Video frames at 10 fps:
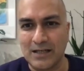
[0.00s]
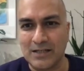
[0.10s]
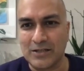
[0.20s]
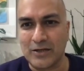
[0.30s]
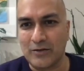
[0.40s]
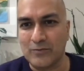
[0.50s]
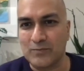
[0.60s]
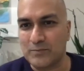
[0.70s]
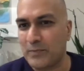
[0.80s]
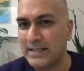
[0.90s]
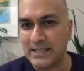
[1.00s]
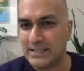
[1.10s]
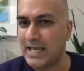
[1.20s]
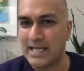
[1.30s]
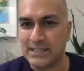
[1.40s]
to
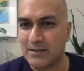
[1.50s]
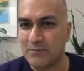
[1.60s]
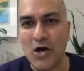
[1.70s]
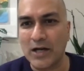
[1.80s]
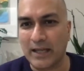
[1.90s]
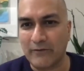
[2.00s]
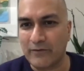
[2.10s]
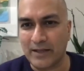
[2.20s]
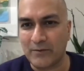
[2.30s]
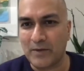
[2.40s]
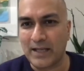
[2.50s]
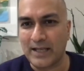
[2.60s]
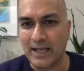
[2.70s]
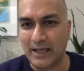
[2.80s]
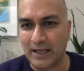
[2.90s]
basically test the market for them. And
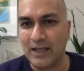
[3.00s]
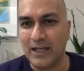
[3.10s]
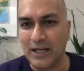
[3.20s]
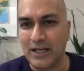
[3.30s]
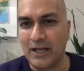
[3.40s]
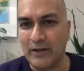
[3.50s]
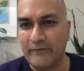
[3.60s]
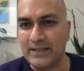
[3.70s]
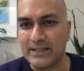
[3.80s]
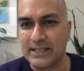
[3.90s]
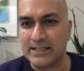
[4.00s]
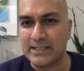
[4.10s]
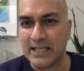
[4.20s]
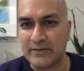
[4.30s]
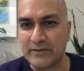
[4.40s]
then, you know, if it's
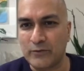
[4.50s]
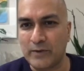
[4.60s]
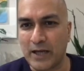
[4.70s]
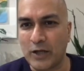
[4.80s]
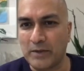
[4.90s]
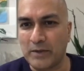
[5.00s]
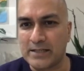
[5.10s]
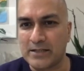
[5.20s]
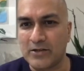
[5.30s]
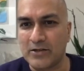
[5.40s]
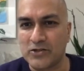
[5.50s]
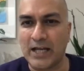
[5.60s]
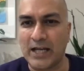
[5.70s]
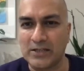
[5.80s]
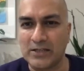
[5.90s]
successful, we hope they start to
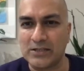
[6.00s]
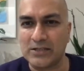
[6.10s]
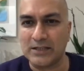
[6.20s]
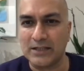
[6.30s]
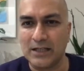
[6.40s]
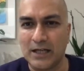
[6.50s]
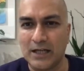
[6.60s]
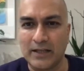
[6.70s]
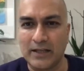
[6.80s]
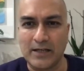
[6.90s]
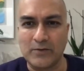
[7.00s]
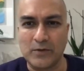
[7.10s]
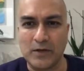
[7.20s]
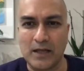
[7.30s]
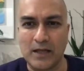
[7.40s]
change. I think that.
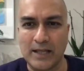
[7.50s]
Yeah, and I